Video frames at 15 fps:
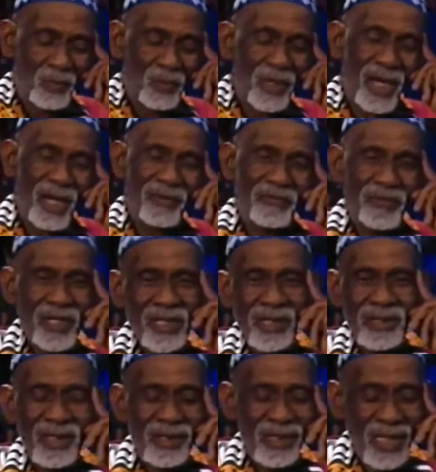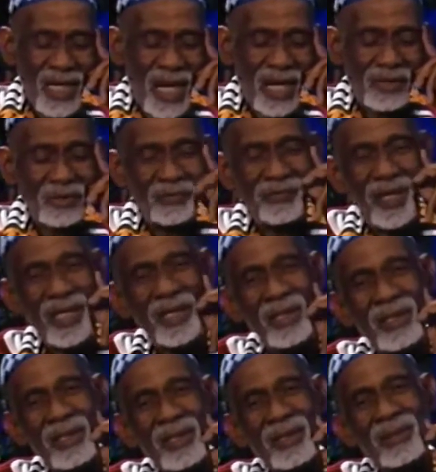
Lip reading: We have visited the Ayurvedic,